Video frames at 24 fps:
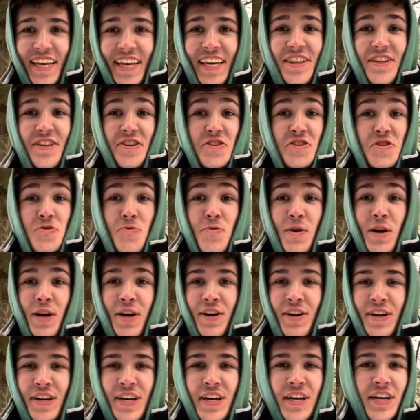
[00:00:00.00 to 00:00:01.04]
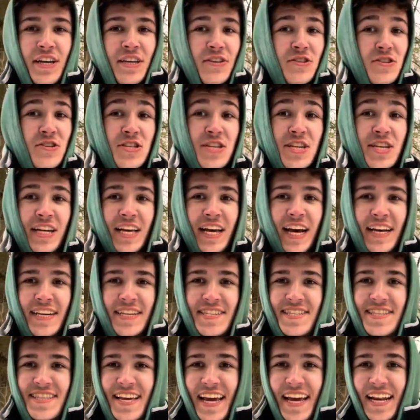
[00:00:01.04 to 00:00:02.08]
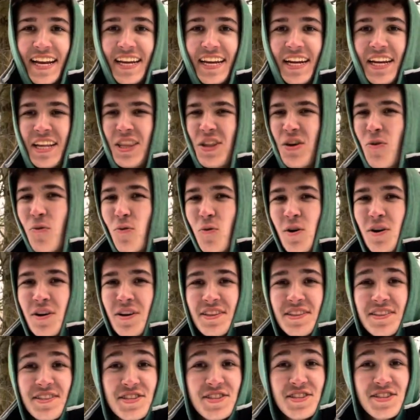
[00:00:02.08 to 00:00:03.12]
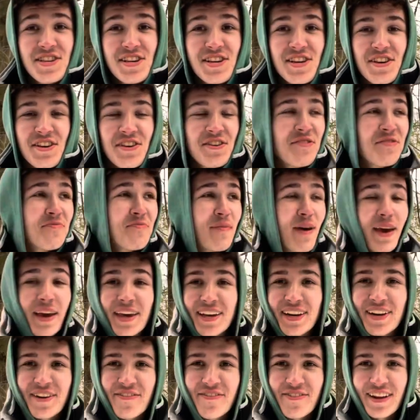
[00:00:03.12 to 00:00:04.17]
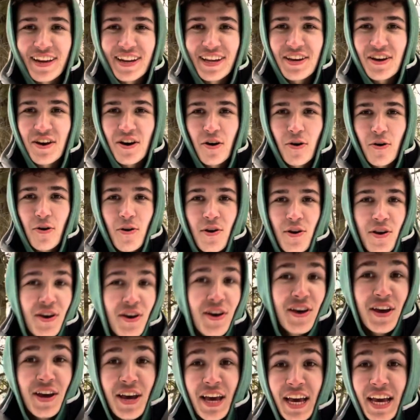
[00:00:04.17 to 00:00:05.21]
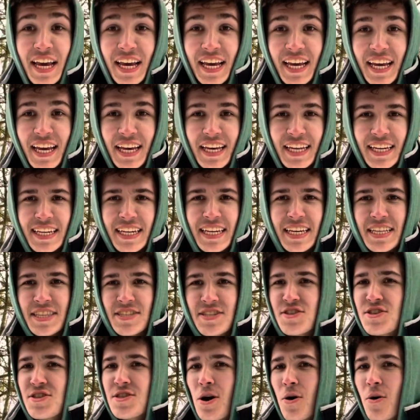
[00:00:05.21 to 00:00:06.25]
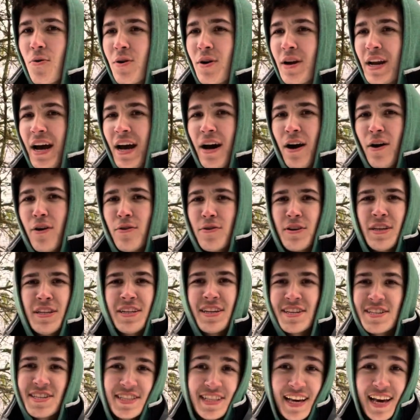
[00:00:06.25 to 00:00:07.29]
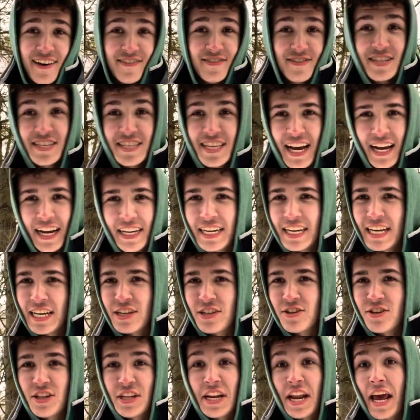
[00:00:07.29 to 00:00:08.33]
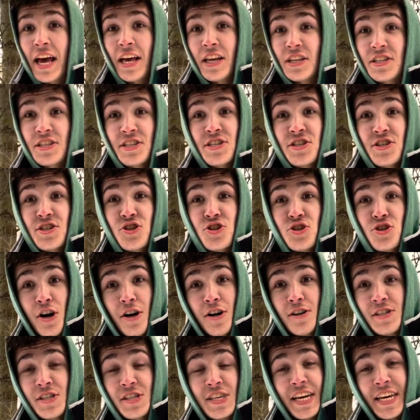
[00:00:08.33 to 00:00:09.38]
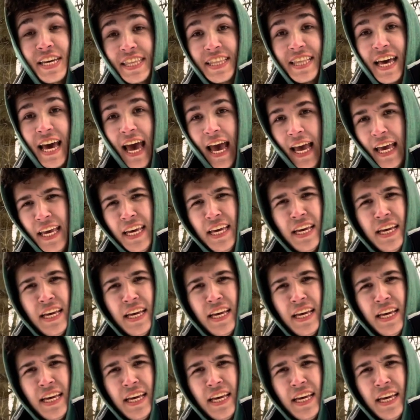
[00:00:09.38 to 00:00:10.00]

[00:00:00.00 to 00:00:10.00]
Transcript: It looks weird. You see a guy standing in the woods making a video and it's snowing out. He doesn't have his technical analysis charts like that.